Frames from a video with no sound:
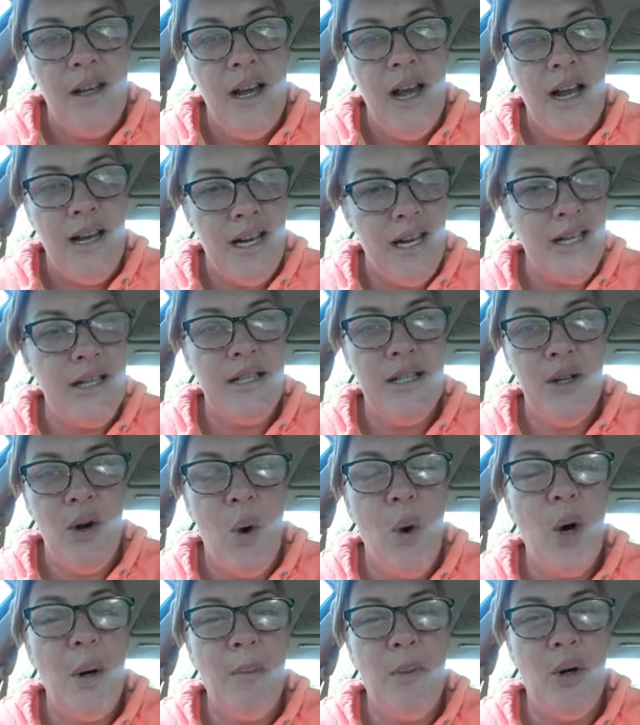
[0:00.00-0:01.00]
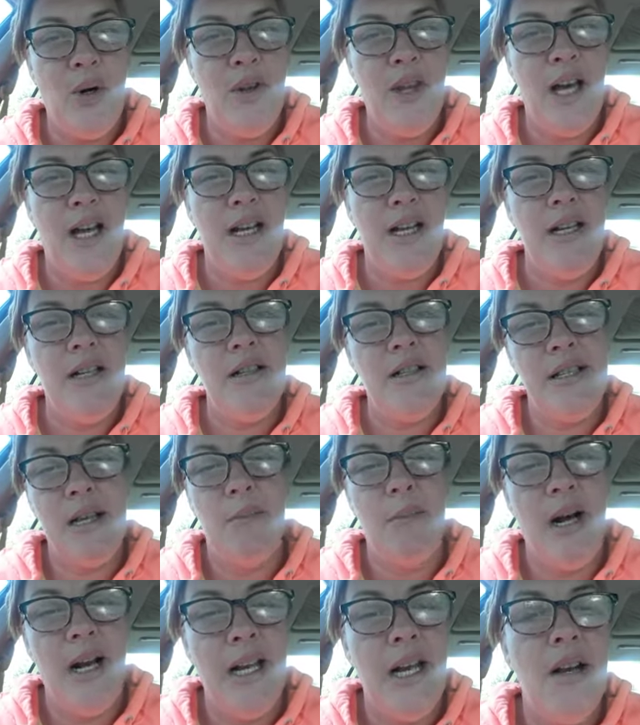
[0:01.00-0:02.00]
And that's normal. That
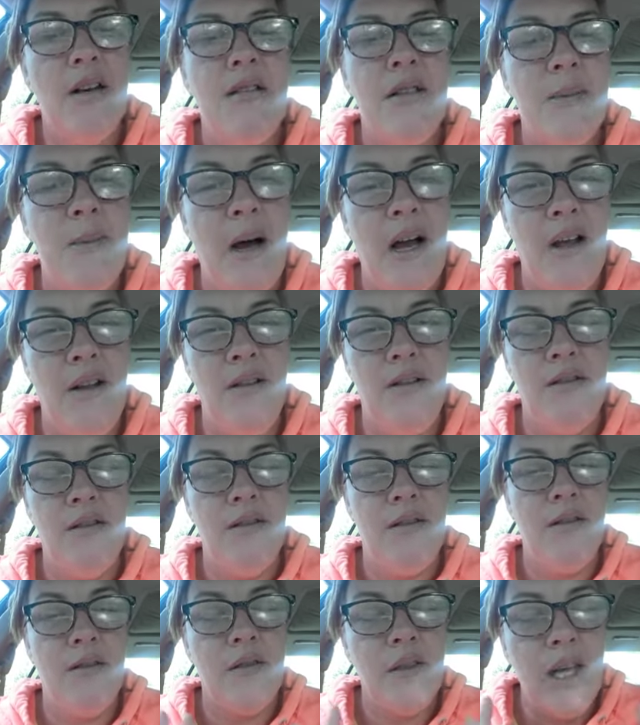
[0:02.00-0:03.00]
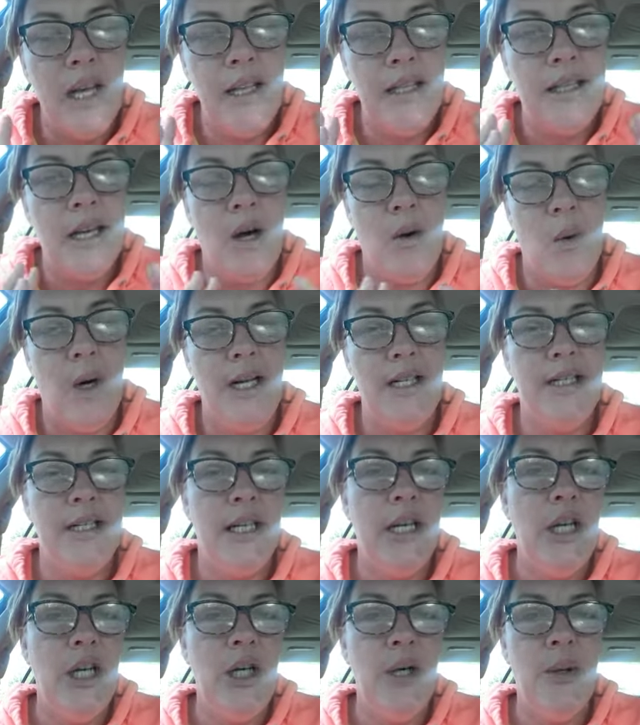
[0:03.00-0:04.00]
somebody else might think that way
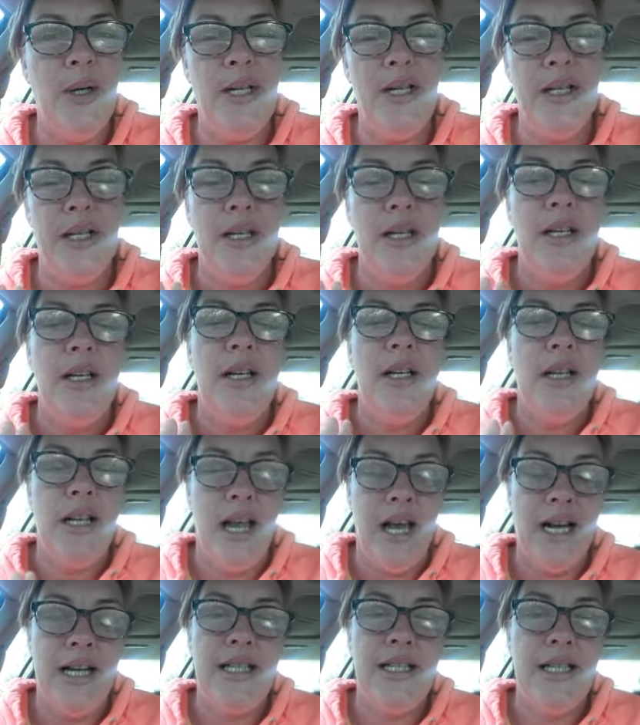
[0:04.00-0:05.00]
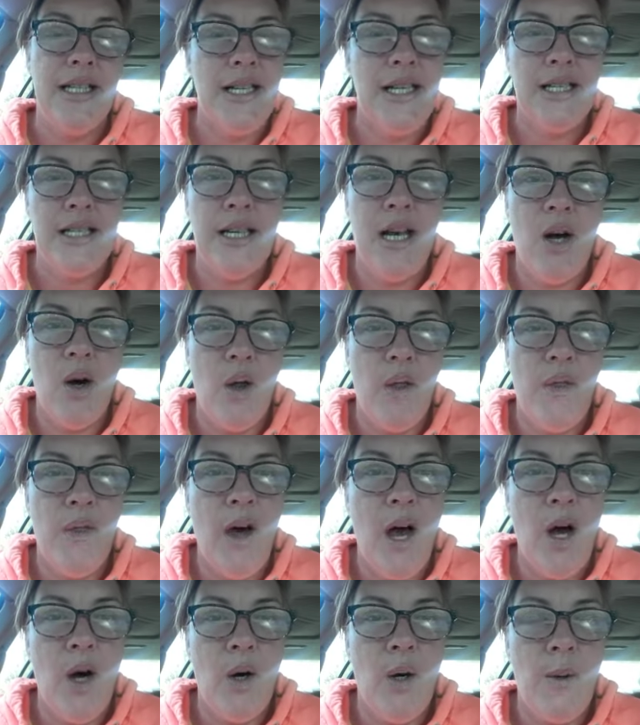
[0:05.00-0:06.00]
too. And like I said, that's how I
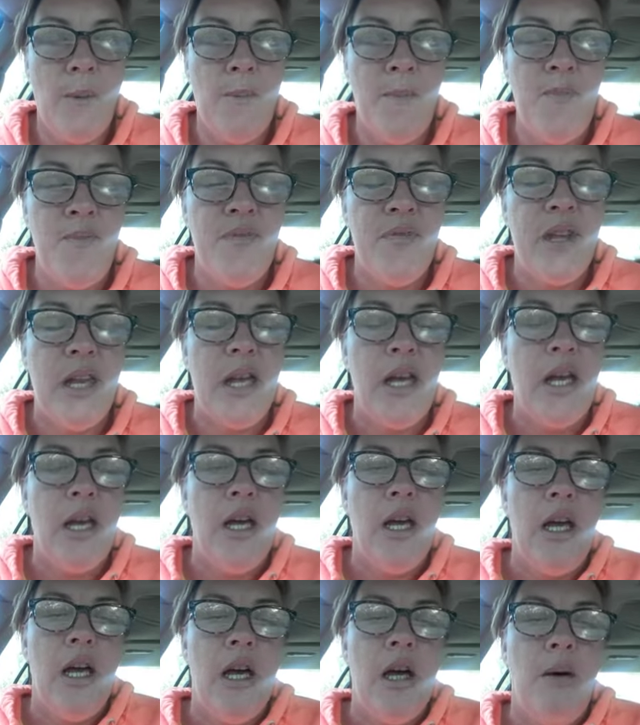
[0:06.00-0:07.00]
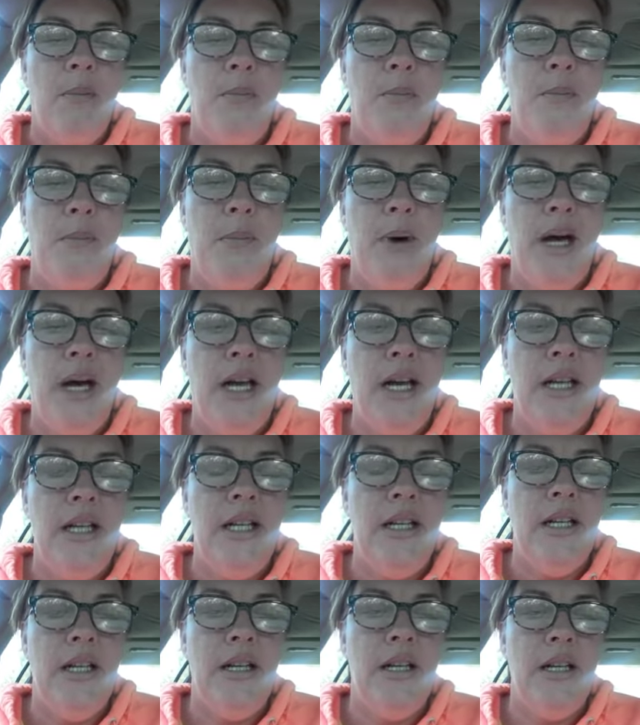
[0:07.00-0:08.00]
thought. But
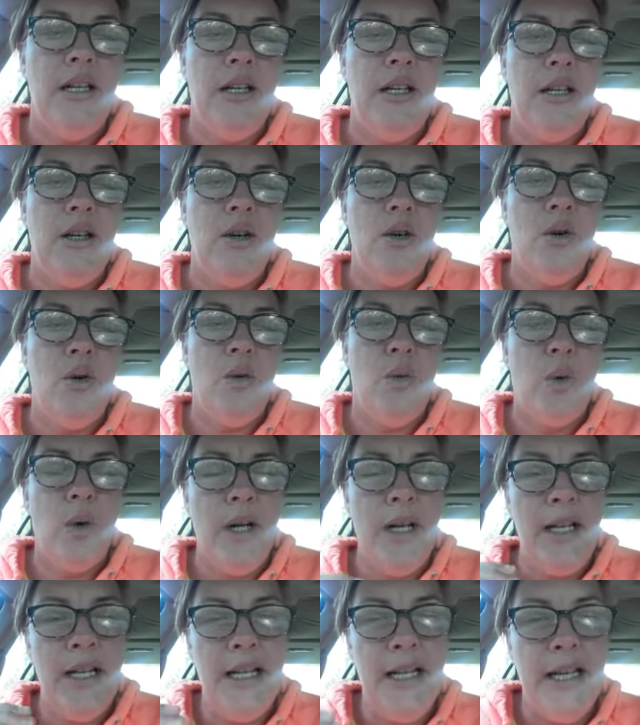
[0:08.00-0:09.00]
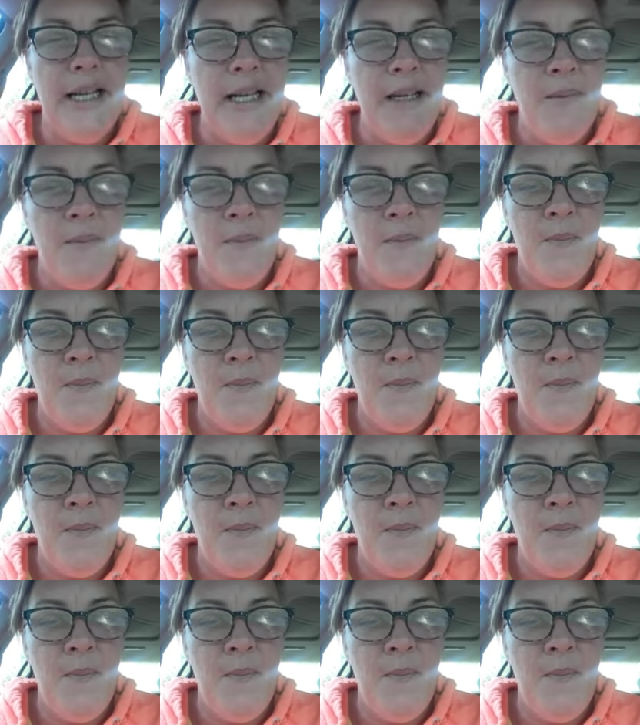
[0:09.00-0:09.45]
really,